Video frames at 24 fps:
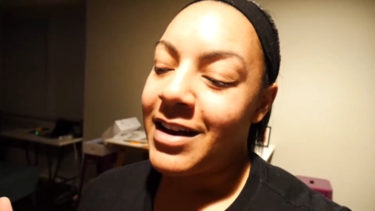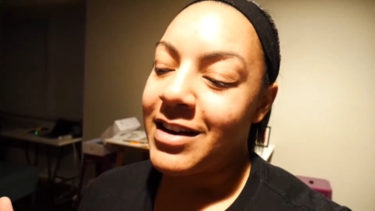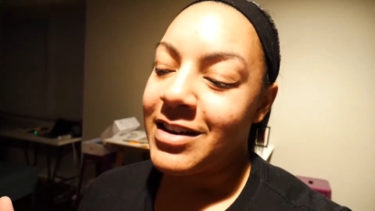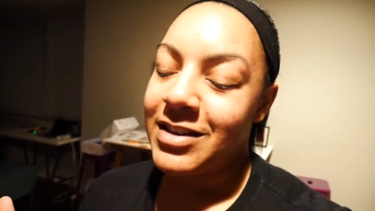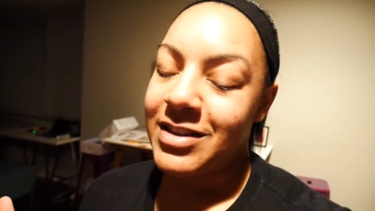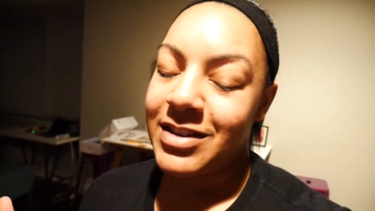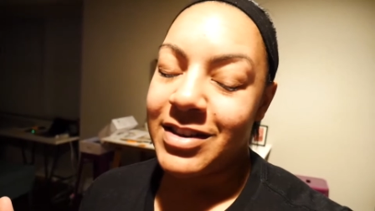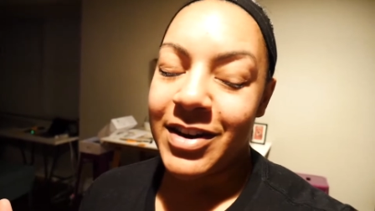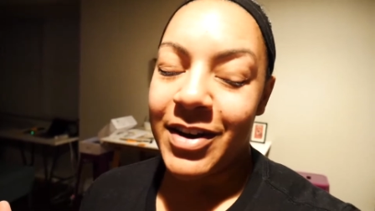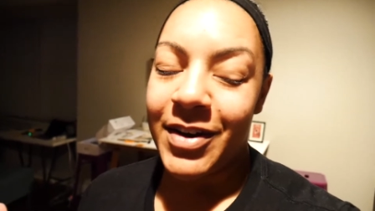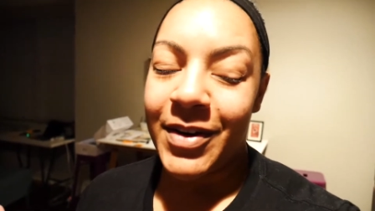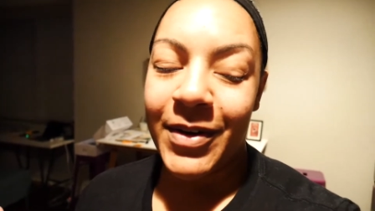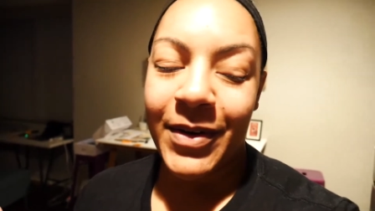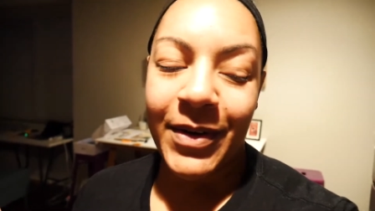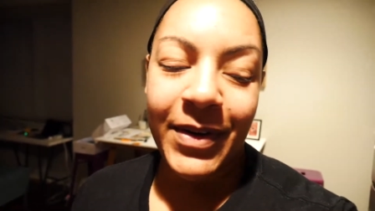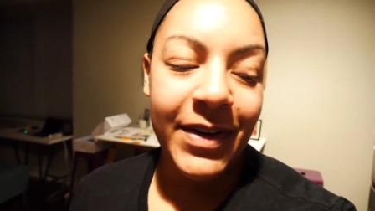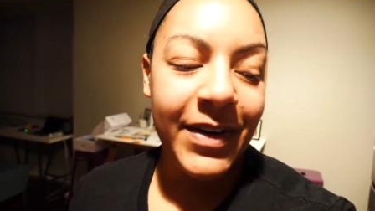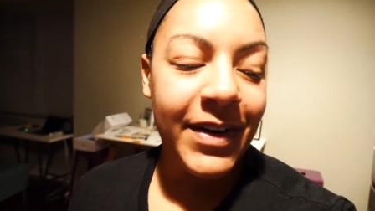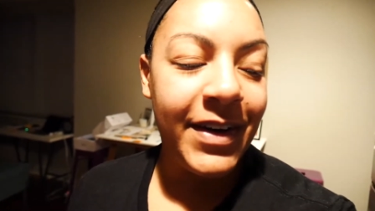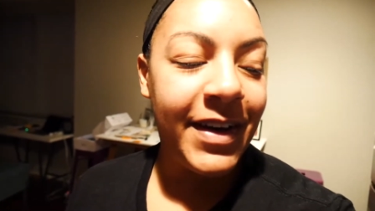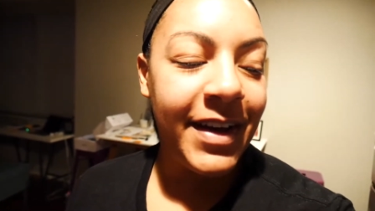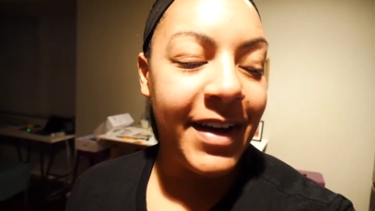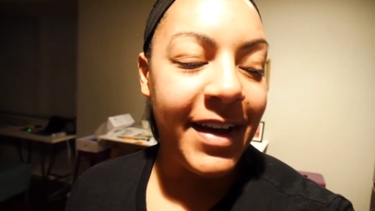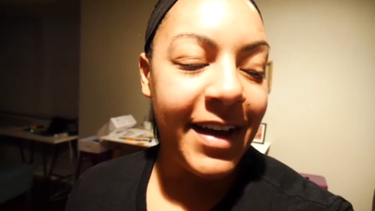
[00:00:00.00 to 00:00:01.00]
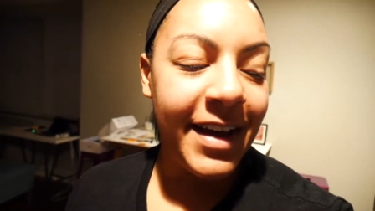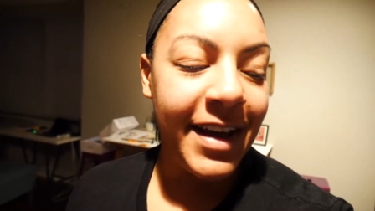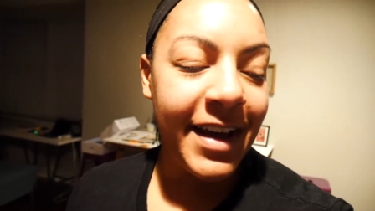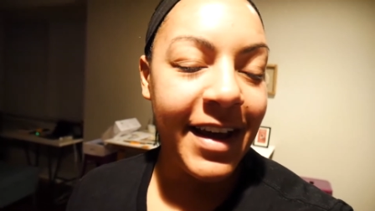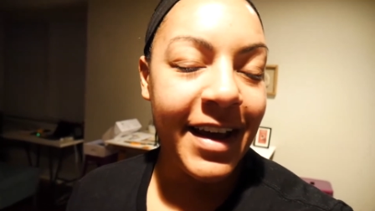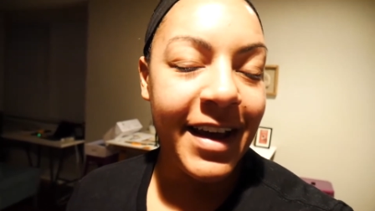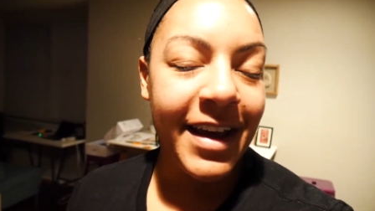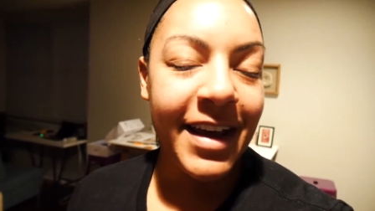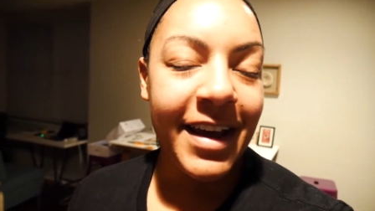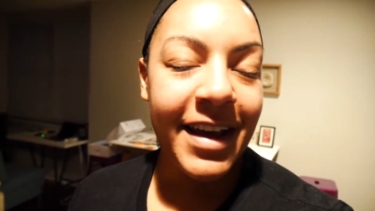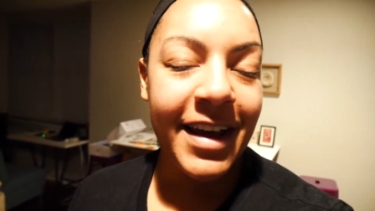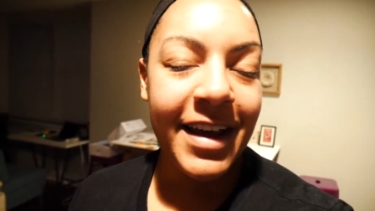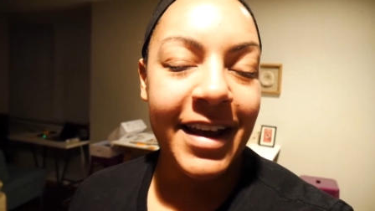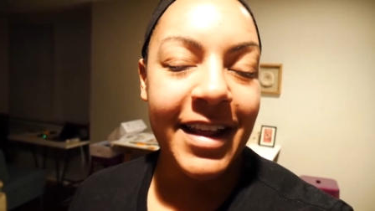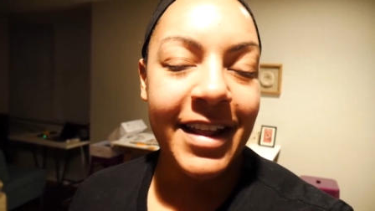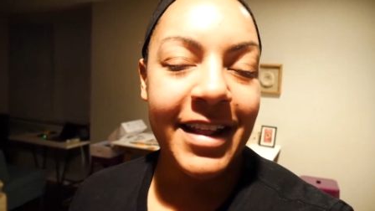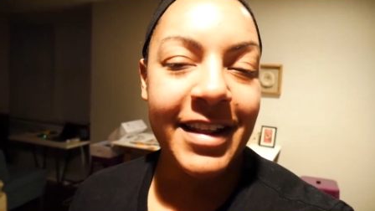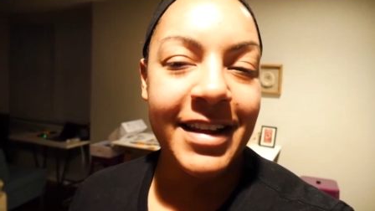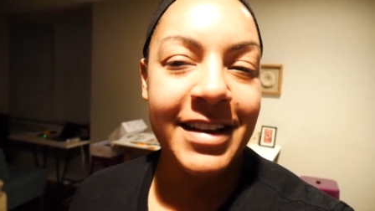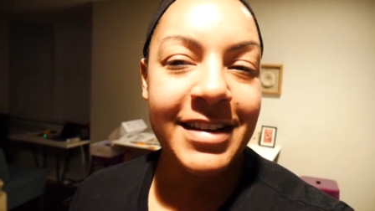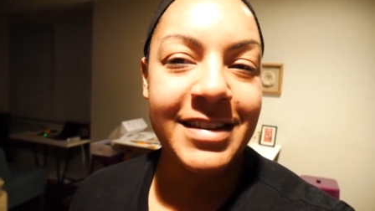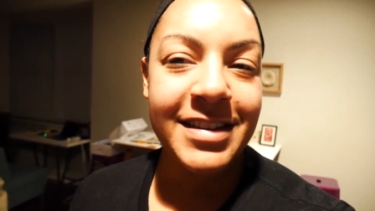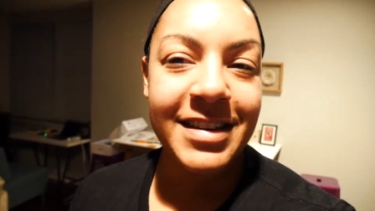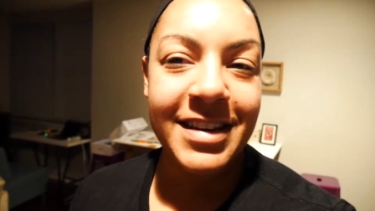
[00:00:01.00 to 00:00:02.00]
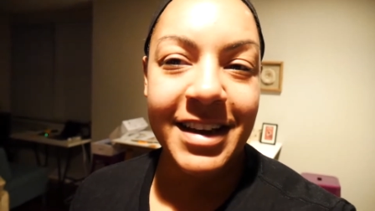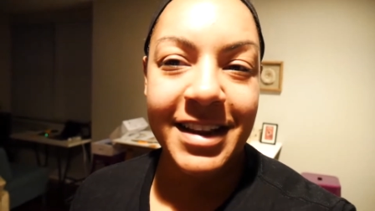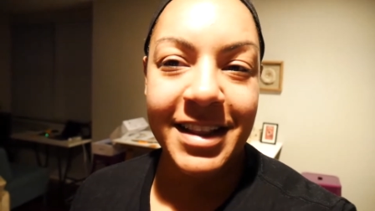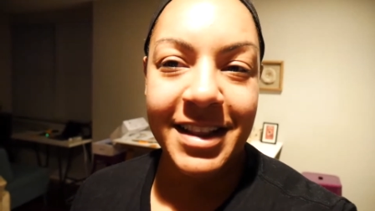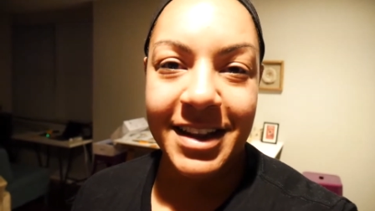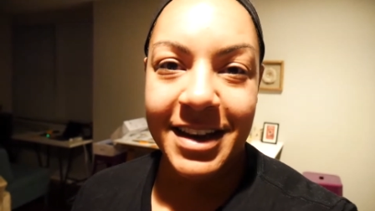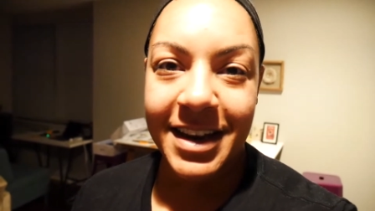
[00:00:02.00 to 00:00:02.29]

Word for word: So let's get